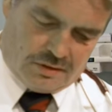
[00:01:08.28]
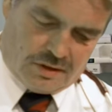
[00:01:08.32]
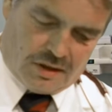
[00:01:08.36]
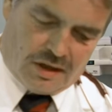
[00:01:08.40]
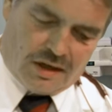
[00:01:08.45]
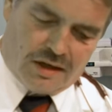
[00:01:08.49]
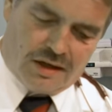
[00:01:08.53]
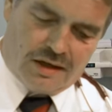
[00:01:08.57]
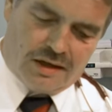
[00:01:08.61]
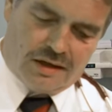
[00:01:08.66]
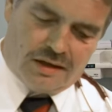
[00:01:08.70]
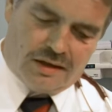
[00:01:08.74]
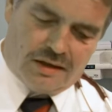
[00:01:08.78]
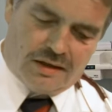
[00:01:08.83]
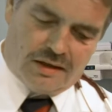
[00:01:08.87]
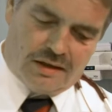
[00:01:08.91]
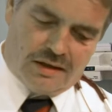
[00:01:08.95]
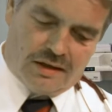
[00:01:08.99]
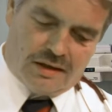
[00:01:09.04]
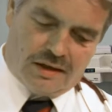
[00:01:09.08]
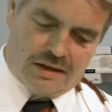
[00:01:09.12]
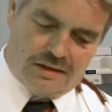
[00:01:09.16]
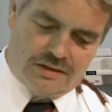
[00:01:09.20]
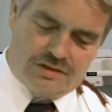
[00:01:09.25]

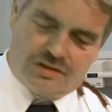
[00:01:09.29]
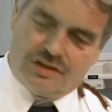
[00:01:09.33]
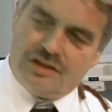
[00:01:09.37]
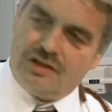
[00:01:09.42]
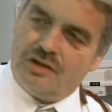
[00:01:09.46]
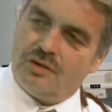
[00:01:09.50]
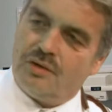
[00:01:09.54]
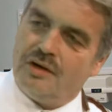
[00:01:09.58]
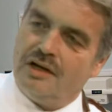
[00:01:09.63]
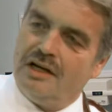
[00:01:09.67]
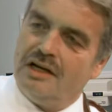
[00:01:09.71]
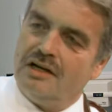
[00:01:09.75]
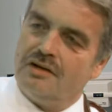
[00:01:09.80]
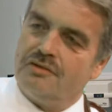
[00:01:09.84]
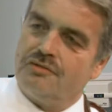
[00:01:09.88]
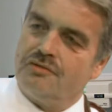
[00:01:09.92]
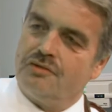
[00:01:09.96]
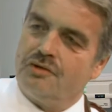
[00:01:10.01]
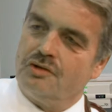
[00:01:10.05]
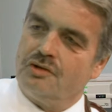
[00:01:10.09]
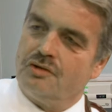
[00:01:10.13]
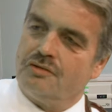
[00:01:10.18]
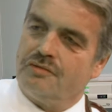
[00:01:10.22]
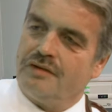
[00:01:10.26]
Ah, I see you're here
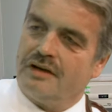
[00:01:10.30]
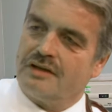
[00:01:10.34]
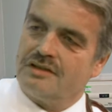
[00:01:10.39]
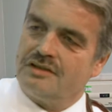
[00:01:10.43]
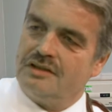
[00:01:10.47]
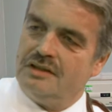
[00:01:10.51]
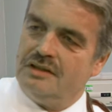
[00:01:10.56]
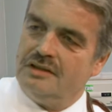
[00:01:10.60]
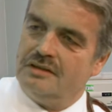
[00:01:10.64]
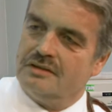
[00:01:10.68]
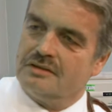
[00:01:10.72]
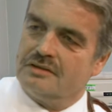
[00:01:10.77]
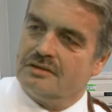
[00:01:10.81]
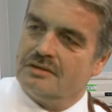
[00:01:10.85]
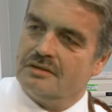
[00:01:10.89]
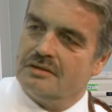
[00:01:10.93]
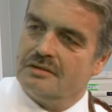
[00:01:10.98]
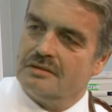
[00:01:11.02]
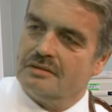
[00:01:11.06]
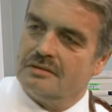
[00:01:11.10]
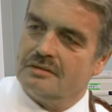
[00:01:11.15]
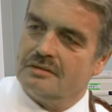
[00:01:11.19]
for your vaccines.